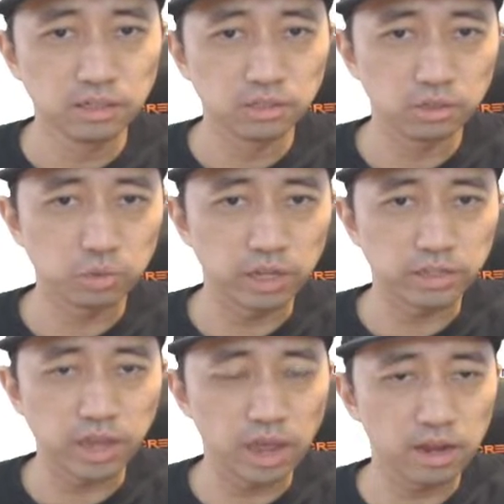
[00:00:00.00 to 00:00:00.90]
There's one in
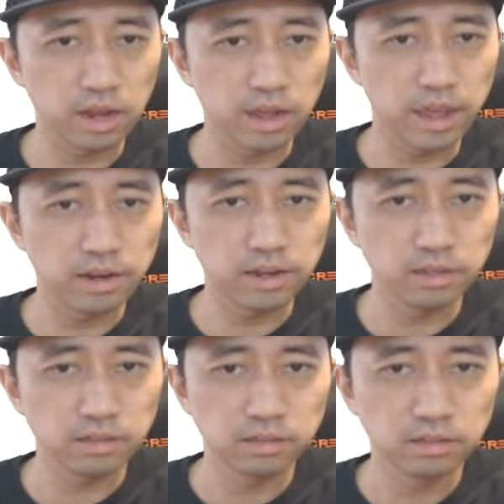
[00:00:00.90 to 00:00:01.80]
Canada
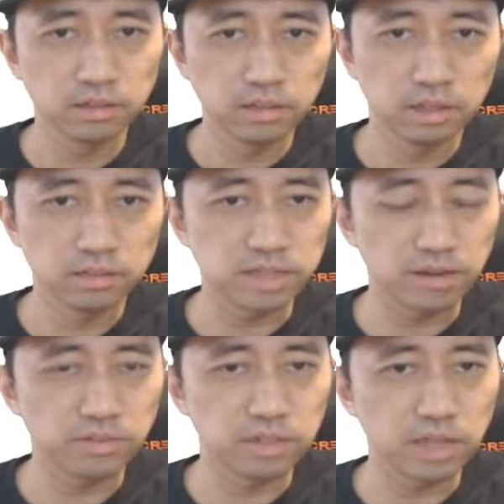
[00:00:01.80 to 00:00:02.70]
ending in
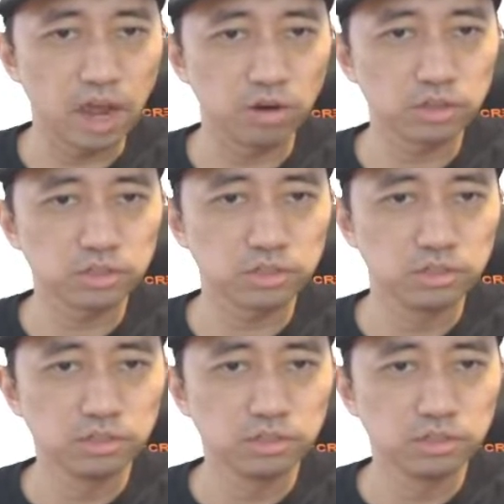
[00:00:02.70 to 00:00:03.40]
17 hours.